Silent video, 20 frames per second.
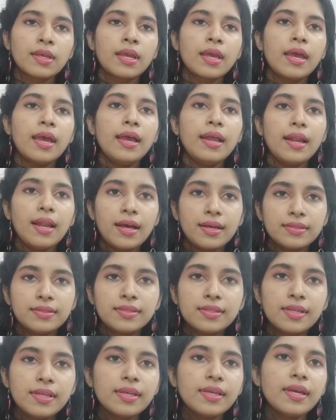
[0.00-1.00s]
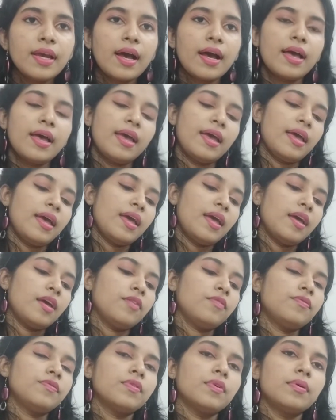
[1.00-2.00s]
And lastly I
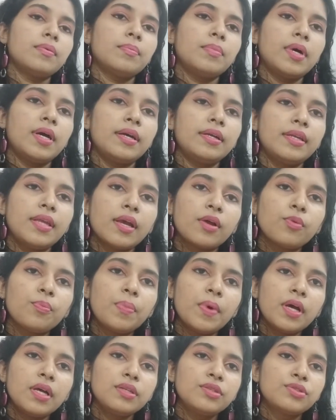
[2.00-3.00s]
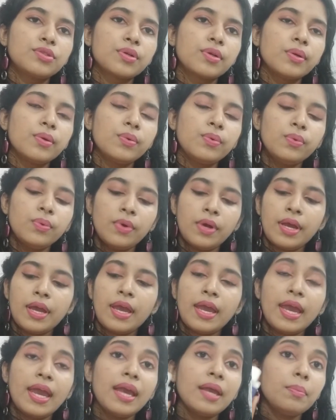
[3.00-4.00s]
have my decoupage glue
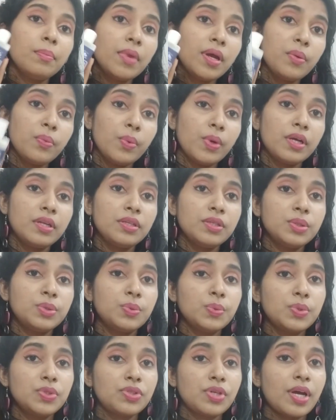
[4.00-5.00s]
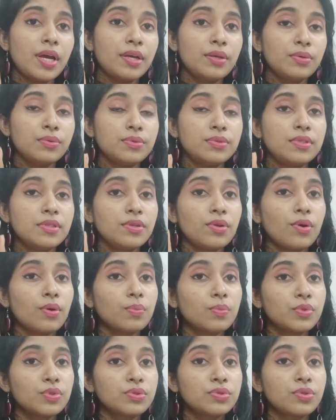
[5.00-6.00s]
and my varnish which I use in
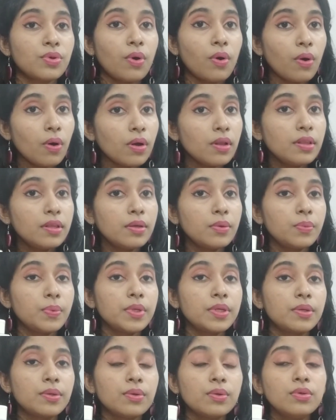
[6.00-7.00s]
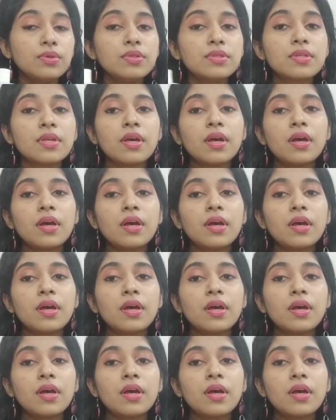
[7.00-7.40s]
almost all the videos.